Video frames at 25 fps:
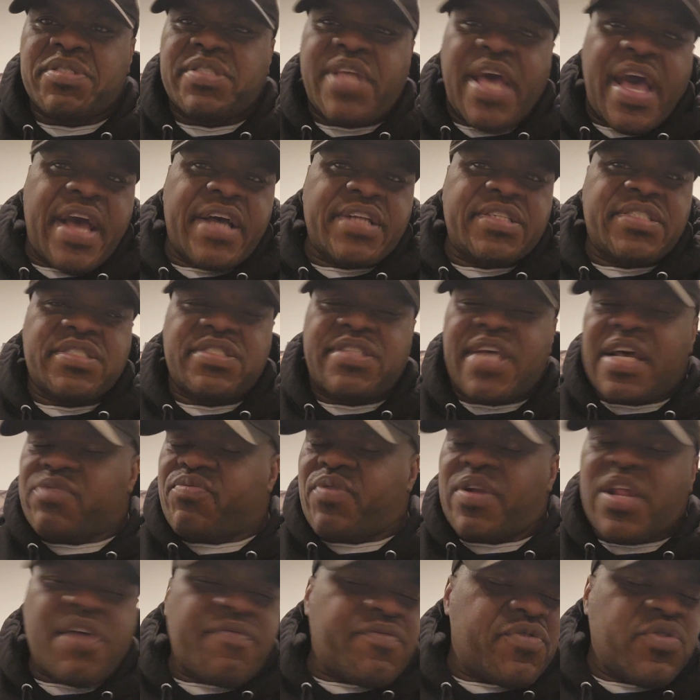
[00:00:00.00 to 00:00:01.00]
dad to dads,
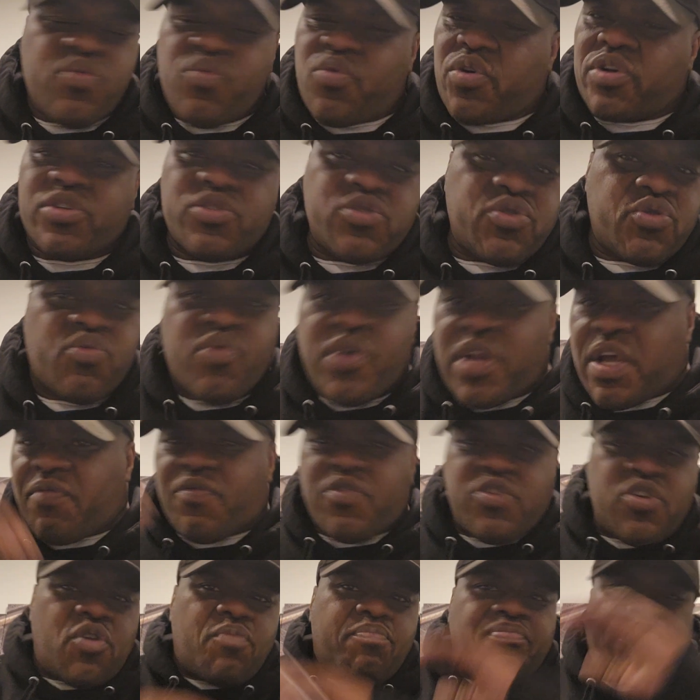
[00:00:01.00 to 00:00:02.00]
whatever you want to do,
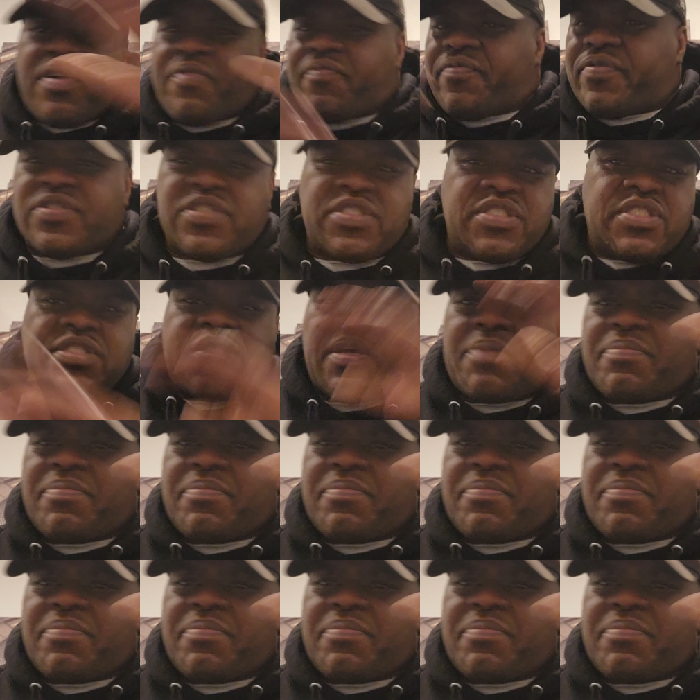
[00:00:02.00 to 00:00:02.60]
whatever your preference is.